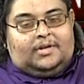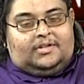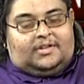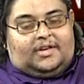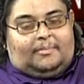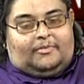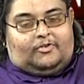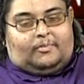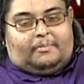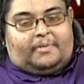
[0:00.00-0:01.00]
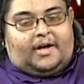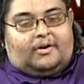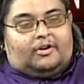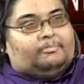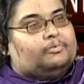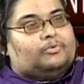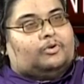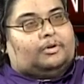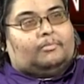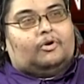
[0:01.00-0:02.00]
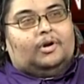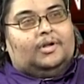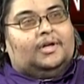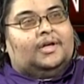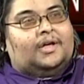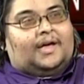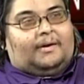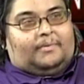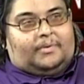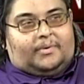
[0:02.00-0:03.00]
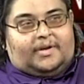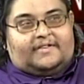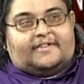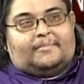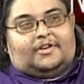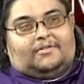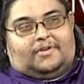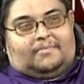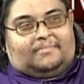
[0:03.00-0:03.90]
to the amusement park or the pool or the mall, I would go to a cemetery.